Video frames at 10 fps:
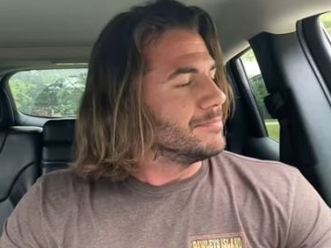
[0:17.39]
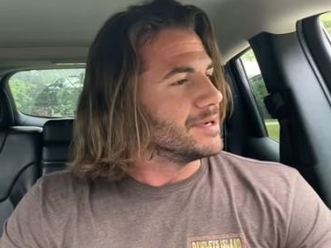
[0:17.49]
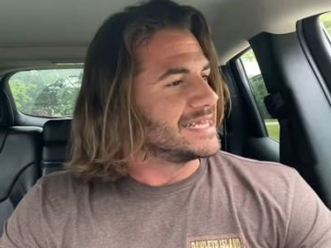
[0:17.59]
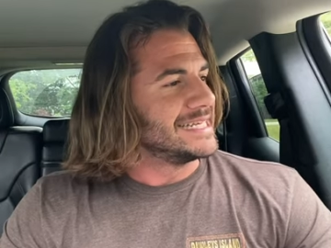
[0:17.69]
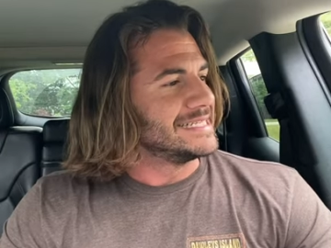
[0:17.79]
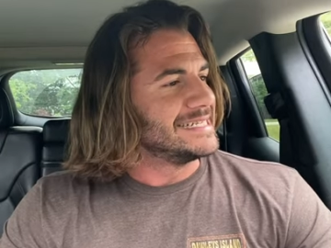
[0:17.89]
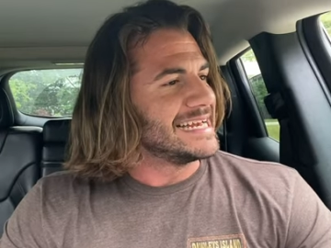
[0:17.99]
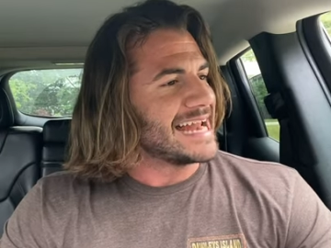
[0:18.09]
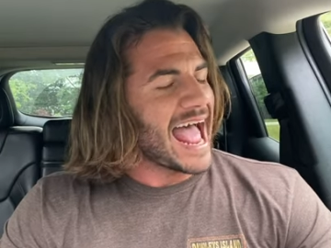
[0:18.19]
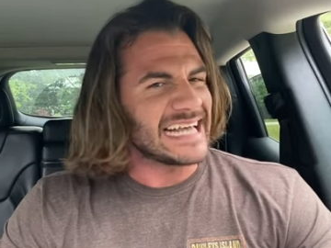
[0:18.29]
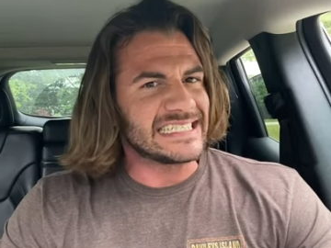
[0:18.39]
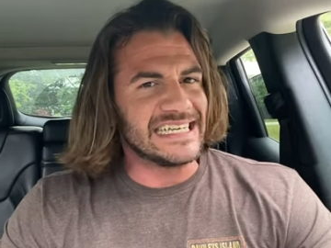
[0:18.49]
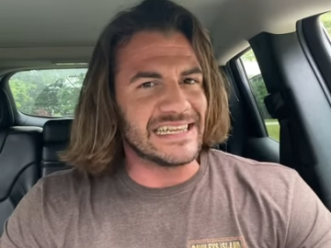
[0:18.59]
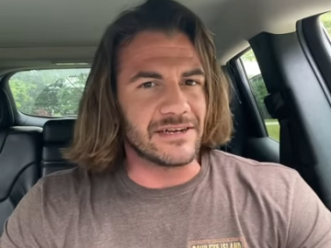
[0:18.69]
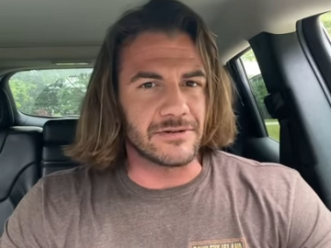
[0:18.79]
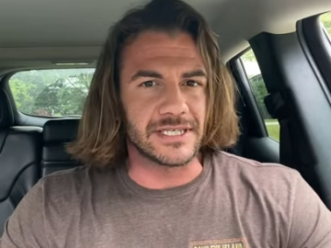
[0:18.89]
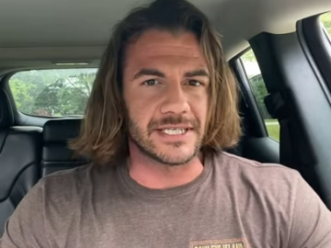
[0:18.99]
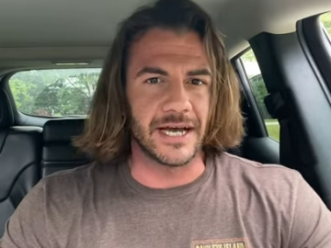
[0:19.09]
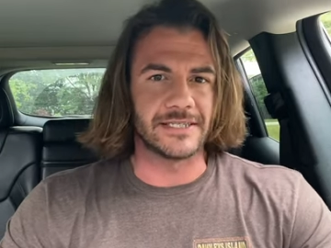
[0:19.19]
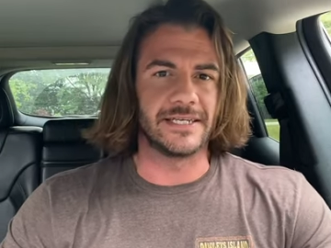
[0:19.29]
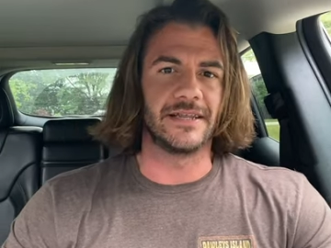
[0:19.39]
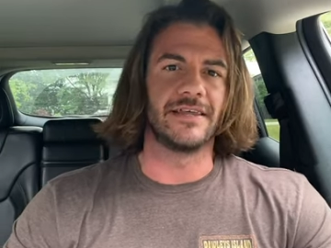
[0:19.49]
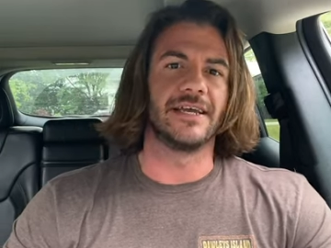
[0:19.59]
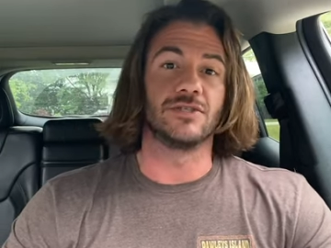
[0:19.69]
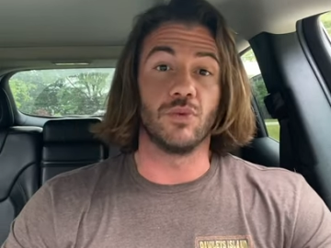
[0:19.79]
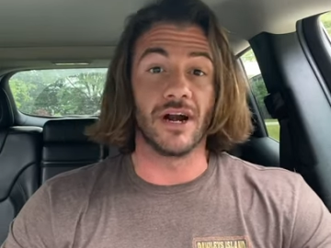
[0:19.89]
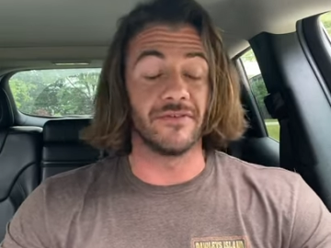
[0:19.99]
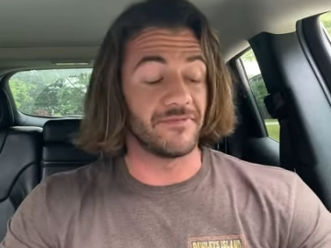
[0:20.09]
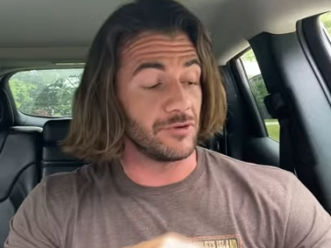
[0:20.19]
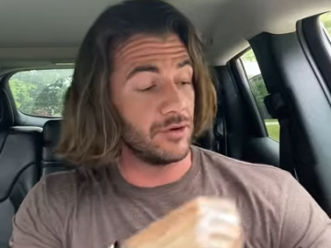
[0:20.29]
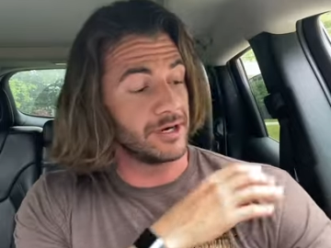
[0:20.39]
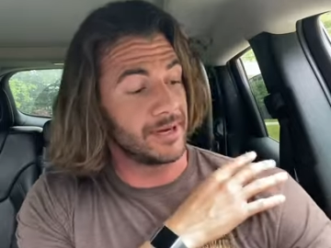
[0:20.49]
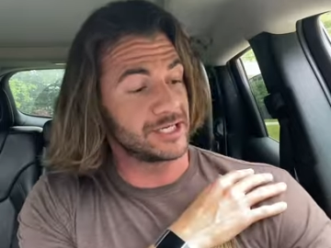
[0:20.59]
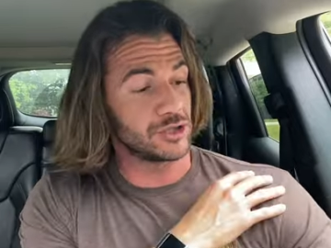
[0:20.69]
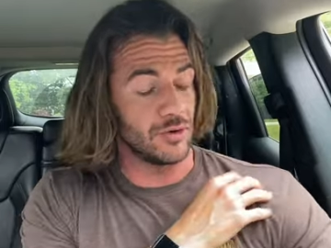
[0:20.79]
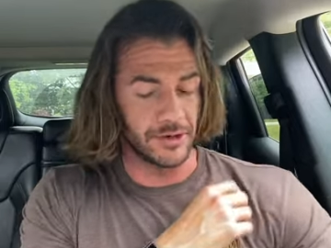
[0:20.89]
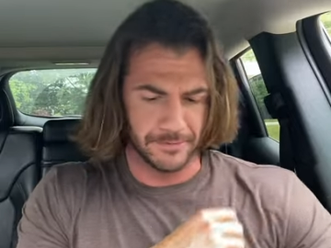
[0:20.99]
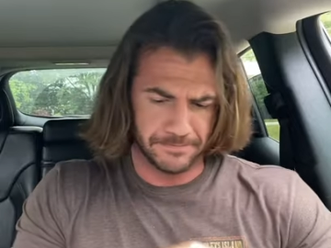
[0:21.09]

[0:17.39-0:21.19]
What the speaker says: But these nasty little disgusting things, one of them flew onto my shoulder.